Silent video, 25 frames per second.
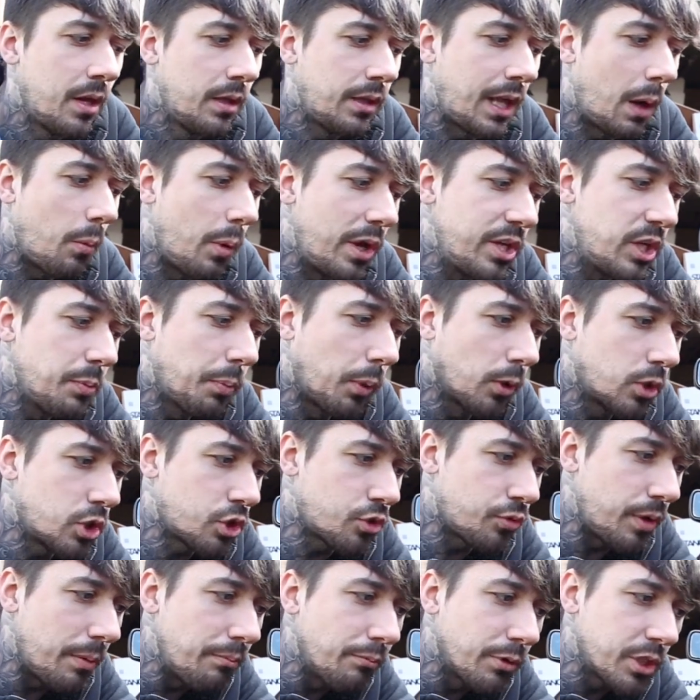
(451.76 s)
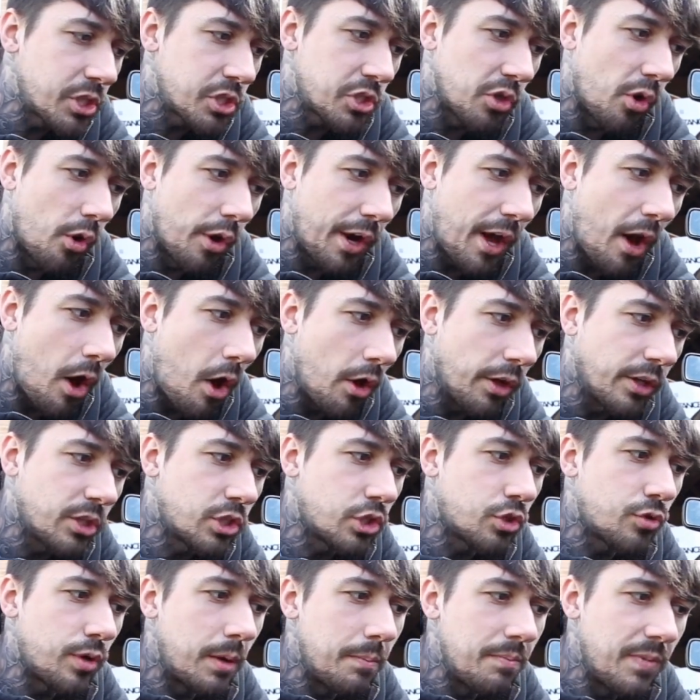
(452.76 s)
that when you put trim restorer on a
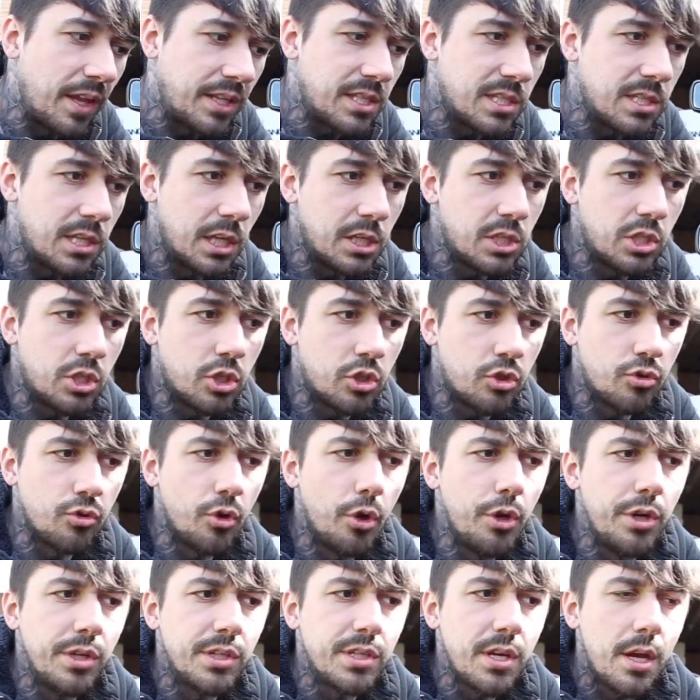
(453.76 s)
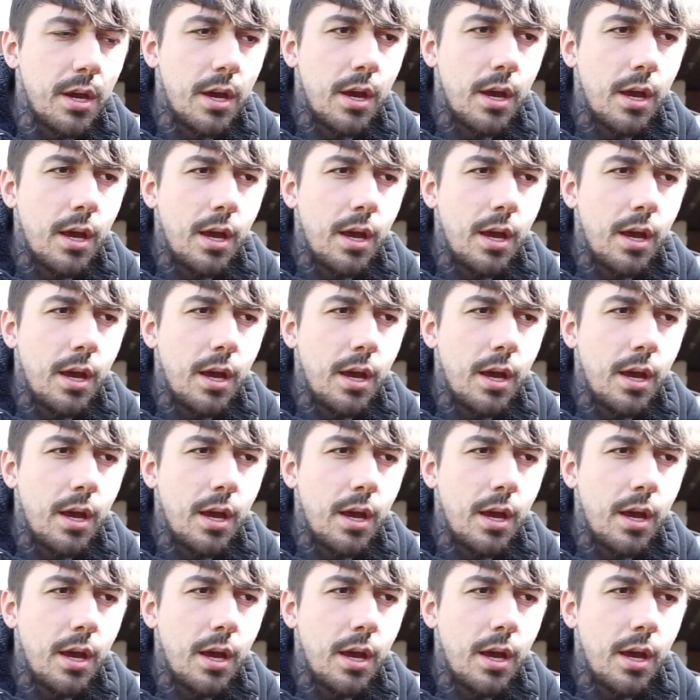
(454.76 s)
trim that's this destroyed,